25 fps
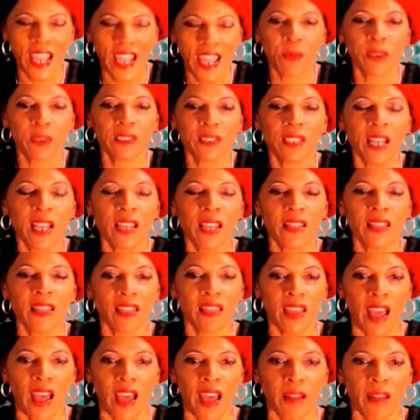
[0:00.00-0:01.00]
it was like
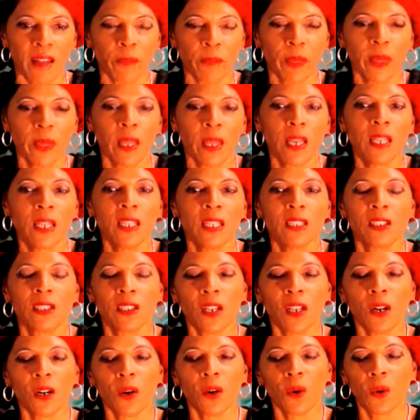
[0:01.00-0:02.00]
that.
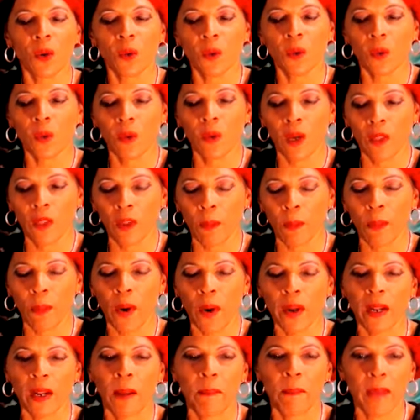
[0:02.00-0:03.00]
So the
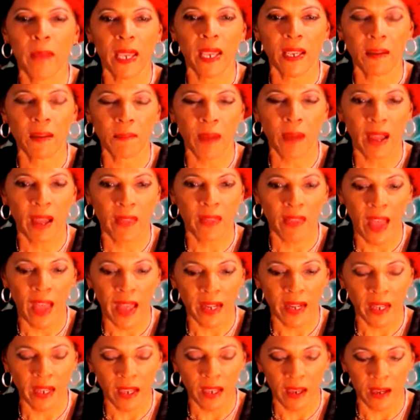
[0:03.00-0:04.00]
point I'm making by
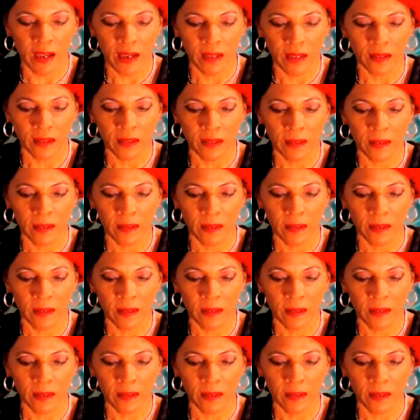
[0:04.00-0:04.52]
that is